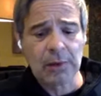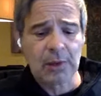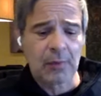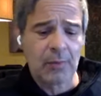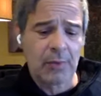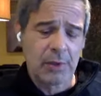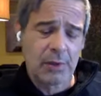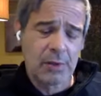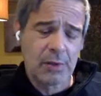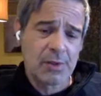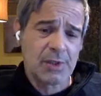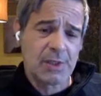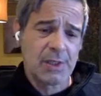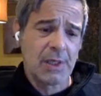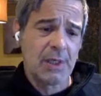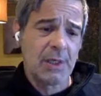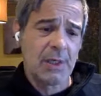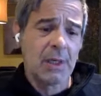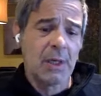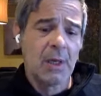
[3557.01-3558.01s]
And when you
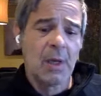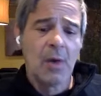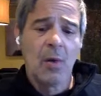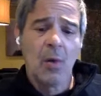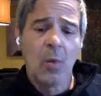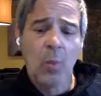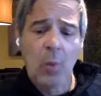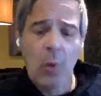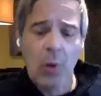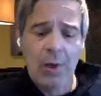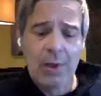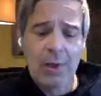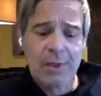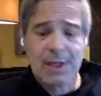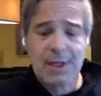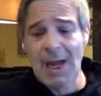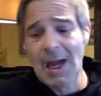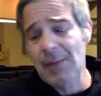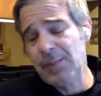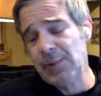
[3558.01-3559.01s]
see what
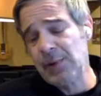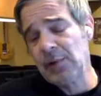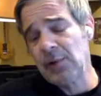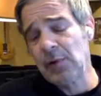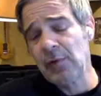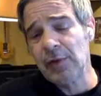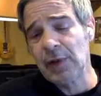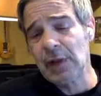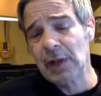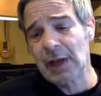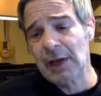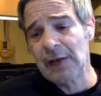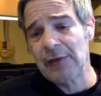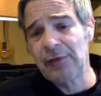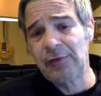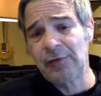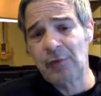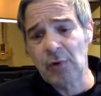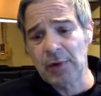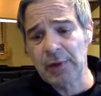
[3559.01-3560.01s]
has happened over the
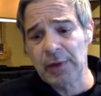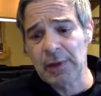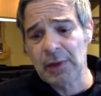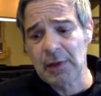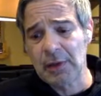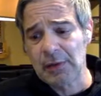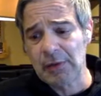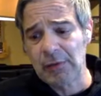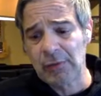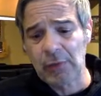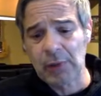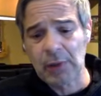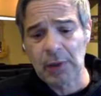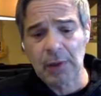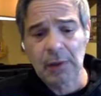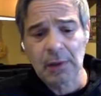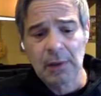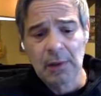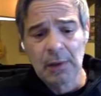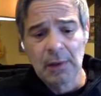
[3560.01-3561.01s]
last four years,
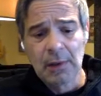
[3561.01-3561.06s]
where